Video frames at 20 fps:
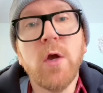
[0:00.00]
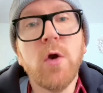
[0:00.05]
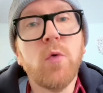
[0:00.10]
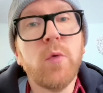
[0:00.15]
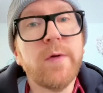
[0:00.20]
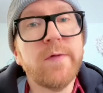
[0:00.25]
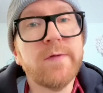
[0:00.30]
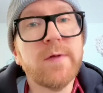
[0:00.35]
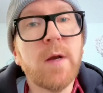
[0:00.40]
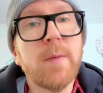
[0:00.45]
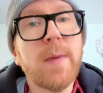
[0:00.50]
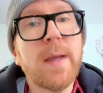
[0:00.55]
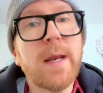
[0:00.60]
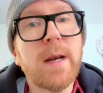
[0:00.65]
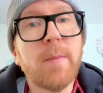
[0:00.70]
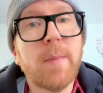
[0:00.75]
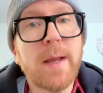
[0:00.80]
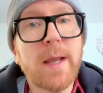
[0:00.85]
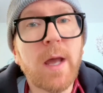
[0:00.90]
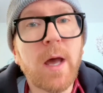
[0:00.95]
We stop
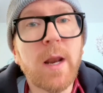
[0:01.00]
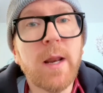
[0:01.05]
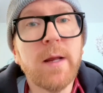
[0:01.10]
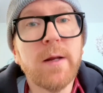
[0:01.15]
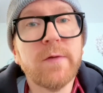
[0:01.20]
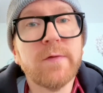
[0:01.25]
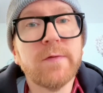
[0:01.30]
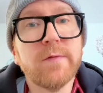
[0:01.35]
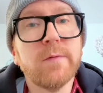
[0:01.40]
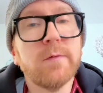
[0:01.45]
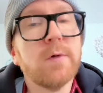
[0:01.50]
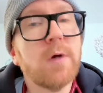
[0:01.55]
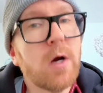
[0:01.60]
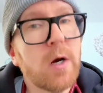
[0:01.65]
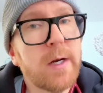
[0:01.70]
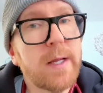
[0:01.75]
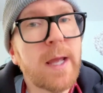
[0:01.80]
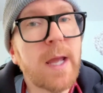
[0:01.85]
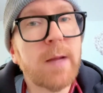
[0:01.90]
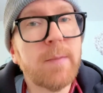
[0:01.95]
antibiotics,
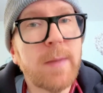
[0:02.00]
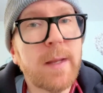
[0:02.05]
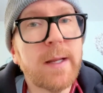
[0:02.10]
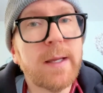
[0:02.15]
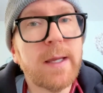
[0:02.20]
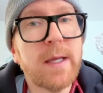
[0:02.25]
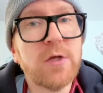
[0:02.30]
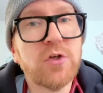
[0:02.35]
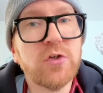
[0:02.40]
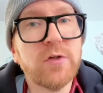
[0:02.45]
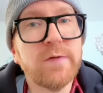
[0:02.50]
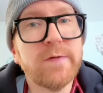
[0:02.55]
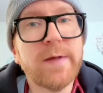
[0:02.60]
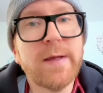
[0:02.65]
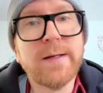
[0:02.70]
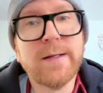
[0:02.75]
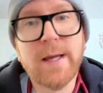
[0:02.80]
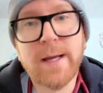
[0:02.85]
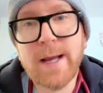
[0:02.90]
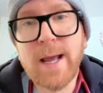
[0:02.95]
cardiac medications,
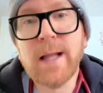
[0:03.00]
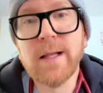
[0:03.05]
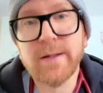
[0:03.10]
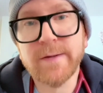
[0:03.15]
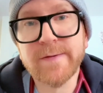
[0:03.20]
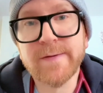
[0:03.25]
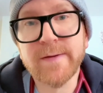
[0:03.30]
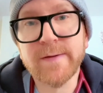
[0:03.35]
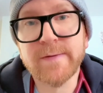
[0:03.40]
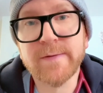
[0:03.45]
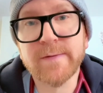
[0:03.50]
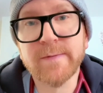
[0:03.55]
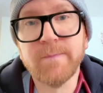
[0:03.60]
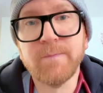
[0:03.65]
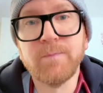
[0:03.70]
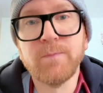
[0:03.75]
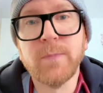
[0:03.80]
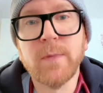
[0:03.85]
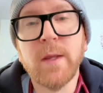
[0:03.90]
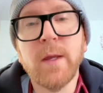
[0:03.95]
and dialysis.
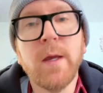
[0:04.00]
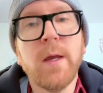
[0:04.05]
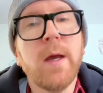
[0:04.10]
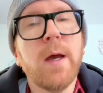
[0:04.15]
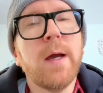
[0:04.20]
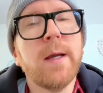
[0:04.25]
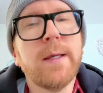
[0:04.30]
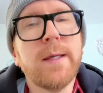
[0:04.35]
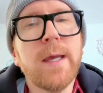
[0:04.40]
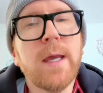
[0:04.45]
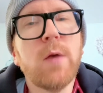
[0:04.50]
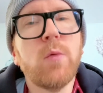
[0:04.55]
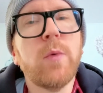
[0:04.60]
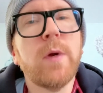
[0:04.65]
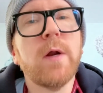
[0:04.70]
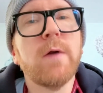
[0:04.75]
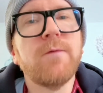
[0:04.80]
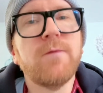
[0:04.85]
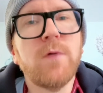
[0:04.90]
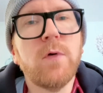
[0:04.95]
Again, we
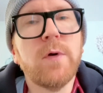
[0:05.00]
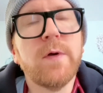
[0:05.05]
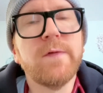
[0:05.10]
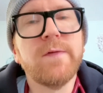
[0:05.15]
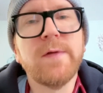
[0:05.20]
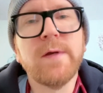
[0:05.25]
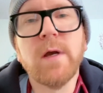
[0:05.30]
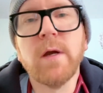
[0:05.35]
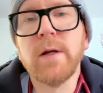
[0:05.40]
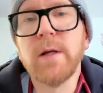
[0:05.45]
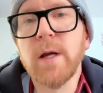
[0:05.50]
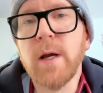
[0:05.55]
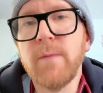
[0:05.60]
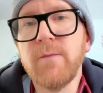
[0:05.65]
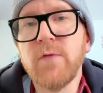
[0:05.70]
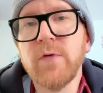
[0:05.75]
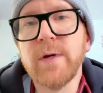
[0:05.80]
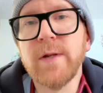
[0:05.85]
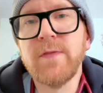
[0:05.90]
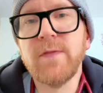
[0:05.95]
are focusing on
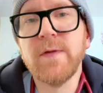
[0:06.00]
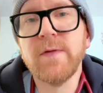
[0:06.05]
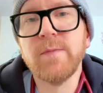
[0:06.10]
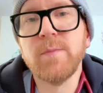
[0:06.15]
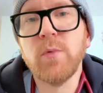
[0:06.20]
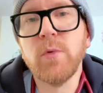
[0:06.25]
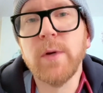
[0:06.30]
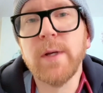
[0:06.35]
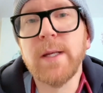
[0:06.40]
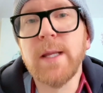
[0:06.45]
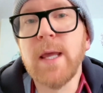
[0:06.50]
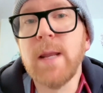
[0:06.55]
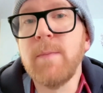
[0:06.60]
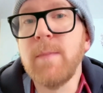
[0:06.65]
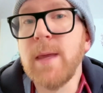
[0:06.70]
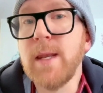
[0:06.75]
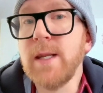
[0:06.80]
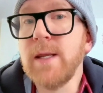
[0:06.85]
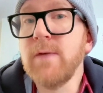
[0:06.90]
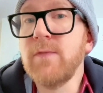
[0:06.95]
comfort at this point, and
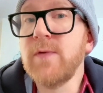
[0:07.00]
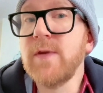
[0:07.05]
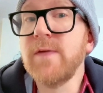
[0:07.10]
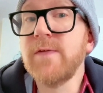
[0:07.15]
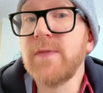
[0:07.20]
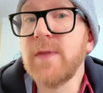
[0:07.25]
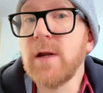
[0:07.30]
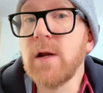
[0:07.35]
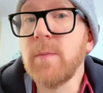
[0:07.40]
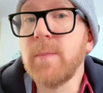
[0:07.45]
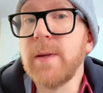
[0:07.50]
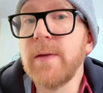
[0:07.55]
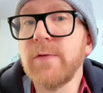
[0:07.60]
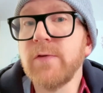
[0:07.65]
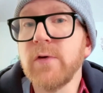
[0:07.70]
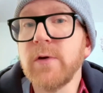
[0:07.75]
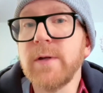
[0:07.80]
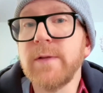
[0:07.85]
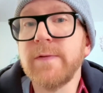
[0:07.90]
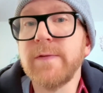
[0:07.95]
many of these therapies
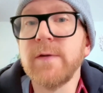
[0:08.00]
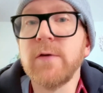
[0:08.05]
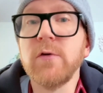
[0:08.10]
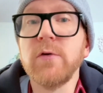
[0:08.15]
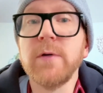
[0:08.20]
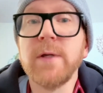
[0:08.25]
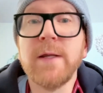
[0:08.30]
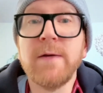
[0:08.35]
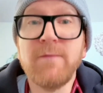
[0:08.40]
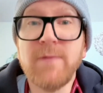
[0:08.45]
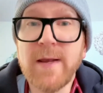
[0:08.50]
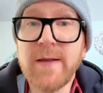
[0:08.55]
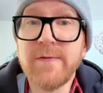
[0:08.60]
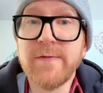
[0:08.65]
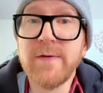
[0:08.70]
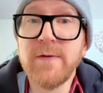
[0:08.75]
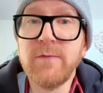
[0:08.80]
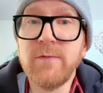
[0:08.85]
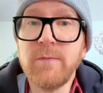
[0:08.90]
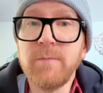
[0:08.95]
are considered
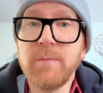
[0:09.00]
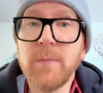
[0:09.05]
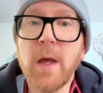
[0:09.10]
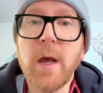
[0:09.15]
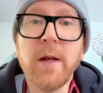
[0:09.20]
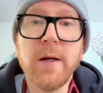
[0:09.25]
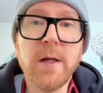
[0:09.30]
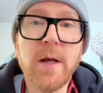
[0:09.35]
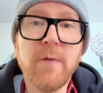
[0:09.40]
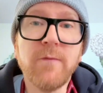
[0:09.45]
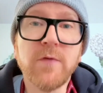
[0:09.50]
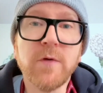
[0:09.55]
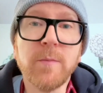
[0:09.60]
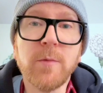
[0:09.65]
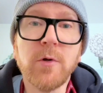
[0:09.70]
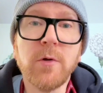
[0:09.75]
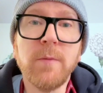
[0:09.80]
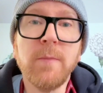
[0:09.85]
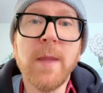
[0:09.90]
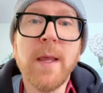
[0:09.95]
invasive,
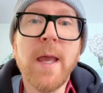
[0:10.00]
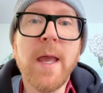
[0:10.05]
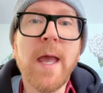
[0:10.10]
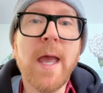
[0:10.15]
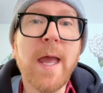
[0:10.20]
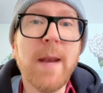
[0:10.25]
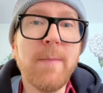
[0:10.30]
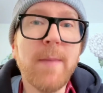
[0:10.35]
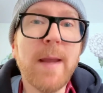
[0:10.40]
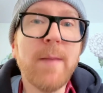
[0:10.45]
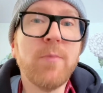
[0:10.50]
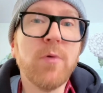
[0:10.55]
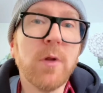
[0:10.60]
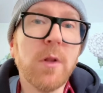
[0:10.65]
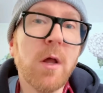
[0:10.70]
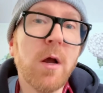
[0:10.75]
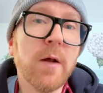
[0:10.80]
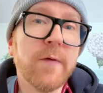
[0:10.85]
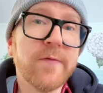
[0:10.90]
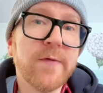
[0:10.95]
uncomfortable, and may
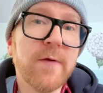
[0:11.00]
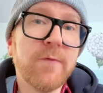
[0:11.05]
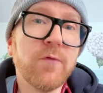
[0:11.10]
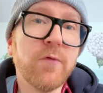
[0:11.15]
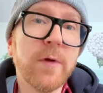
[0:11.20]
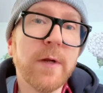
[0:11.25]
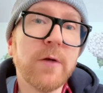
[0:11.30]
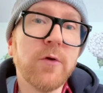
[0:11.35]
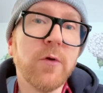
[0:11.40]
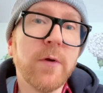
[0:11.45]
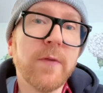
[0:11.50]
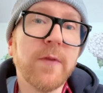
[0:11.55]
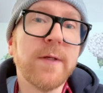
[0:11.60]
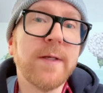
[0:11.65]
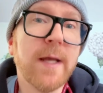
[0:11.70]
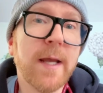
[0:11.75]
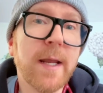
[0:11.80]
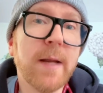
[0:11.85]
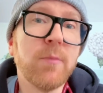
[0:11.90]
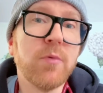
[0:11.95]
prolong suffering during the
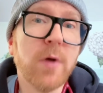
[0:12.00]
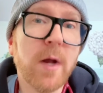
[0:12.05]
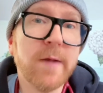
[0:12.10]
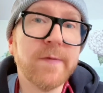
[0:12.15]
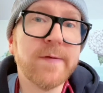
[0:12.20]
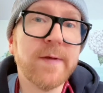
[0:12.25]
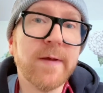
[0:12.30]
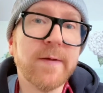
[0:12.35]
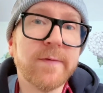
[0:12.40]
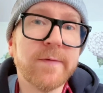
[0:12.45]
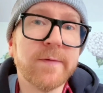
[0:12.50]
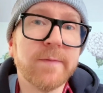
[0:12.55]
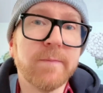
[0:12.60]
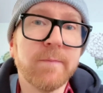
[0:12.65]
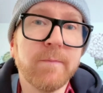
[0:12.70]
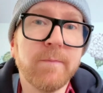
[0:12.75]
dying process.